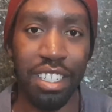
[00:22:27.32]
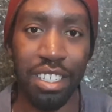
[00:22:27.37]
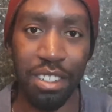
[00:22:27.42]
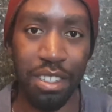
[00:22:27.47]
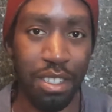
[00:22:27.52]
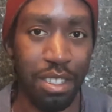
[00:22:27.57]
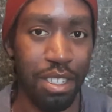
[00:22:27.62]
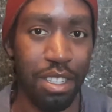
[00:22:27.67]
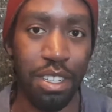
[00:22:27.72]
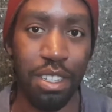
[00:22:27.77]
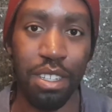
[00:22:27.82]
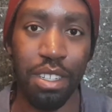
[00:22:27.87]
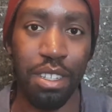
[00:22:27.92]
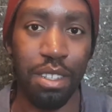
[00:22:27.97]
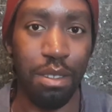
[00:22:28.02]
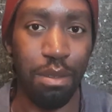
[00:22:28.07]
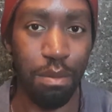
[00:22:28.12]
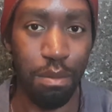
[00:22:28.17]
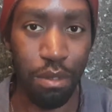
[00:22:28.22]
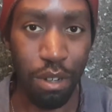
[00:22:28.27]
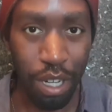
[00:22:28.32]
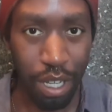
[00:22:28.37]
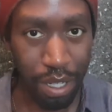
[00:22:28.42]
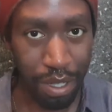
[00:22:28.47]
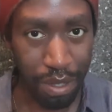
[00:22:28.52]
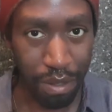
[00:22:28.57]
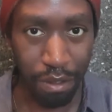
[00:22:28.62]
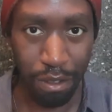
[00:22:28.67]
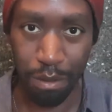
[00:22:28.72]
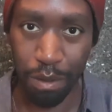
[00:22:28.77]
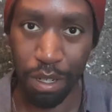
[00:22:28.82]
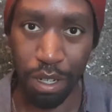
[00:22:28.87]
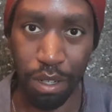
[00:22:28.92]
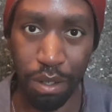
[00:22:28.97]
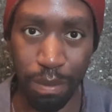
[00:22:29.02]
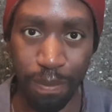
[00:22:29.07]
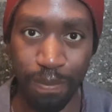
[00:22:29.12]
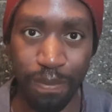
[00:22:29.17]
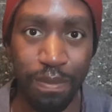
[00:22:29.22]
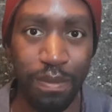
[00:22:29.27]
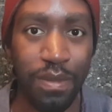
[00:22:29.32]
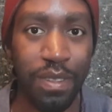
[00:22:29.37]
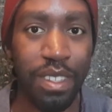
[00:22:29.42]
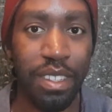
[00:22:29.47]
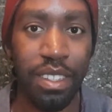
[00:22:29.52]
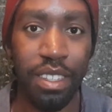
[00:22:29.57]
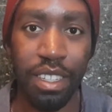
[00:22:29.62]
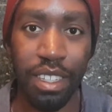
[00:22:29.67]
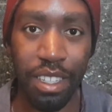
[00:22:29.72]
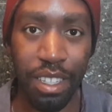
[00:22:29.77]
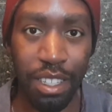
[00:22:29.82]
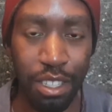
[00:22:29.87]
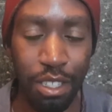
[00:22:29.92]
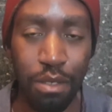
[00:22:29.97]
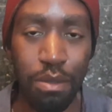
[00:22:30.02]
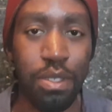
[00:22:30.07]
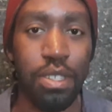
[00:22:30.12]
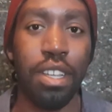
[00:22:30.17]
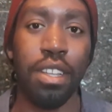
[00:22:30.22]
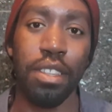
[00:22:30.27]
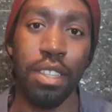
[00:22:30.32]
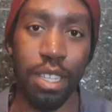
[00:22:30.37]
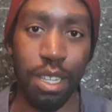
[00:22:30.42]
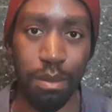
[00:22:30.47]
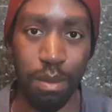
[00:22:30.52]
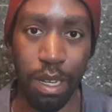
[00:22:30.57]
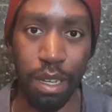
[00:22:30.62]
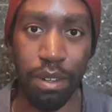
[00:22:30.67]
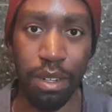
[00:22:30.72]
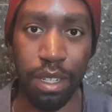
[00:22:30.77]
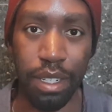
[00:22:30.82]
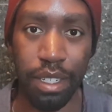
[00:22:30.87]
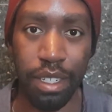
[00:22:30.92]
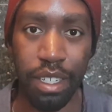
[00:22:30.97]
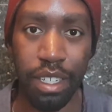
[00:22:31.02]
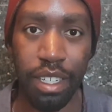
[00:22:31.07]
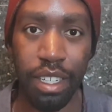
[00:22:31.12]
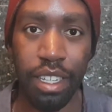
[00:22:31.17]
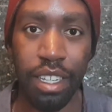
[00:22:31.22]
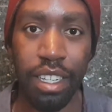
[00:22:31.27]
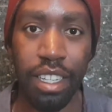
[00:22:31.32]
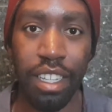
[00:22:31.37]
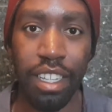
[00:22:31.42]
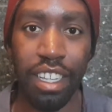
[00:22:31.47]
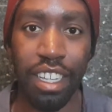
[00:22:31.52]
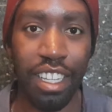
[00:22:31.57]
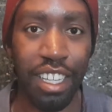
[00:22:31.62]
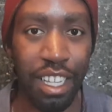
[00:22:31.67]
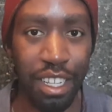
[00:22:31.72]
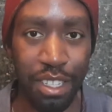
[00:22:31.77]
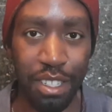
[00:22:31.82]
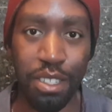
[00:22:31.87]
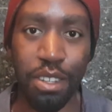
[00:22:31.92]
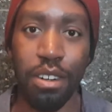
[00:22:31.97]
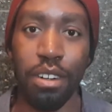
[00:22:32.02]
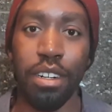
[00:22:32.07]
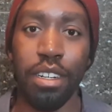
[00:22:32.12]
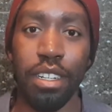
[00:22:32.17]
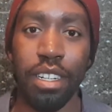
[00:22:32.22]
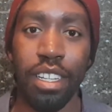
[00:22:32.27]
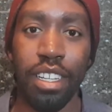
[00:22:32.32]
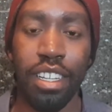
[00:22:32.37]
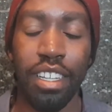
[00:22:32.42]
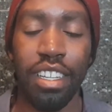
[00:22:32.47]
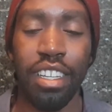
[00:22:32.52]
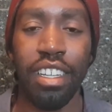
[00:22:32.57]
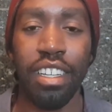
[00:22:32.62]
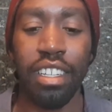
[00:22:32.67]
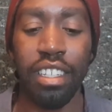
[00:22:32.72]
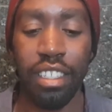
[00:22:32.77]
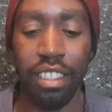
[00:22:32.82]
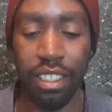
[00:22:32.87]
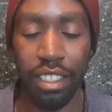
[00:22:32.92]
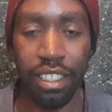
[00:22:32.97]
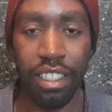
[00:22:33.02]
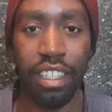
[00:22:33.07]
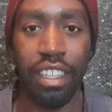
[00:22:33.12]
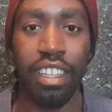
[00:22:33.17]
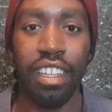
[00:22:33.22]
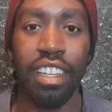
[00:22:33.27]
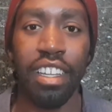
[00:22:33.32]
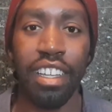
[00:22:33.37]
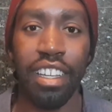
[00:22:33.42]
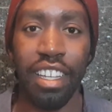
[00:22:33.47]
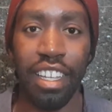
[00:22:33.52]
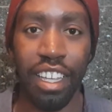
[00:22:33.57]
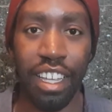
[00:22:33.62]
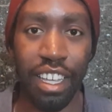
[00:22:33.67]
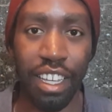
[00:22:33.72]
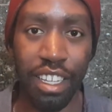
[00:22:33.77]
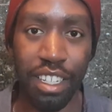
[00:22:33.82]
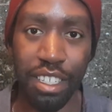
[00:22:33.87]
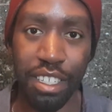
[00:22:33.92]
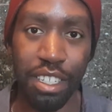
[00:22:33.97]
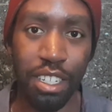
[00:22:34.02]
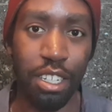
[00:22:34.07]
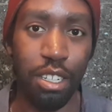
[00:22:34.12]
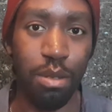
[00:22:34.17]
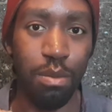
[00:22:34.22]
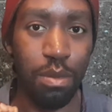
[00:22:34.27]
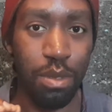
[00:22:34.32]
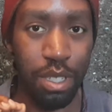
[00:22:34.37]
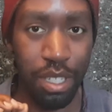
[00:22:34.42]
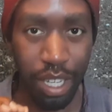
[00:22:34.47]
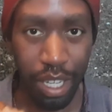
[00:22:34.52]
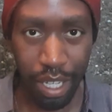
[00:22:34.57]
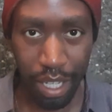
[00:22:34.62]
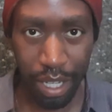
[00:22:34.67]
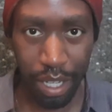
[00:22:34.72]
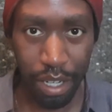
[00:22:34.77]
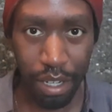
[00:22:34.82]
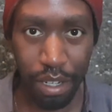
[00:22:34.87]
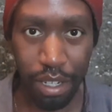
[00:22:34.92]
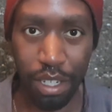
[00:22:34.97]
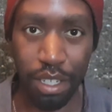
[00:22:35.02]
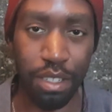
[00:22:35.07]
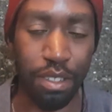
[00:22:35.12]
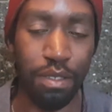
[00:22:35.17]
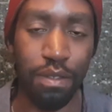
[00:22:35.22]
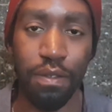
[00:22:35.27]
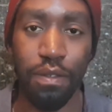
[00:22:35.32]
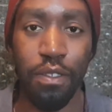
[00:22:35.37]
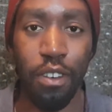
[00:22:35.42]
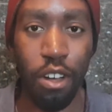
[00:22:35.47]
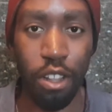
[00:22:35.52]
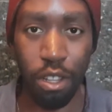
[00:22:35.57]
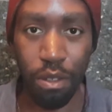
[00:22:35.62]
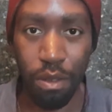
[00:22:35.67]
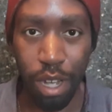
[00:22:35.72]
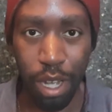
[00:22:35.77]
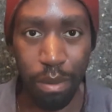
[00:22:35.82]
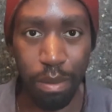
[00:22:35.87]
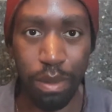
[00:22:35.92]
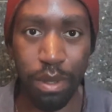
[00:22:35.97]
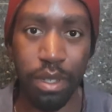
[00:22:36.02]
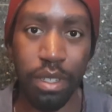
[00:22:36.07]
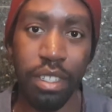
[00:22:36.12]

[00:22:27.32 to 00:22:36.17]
Just to brainstorm, do something about it, and get started. And take care and follow up.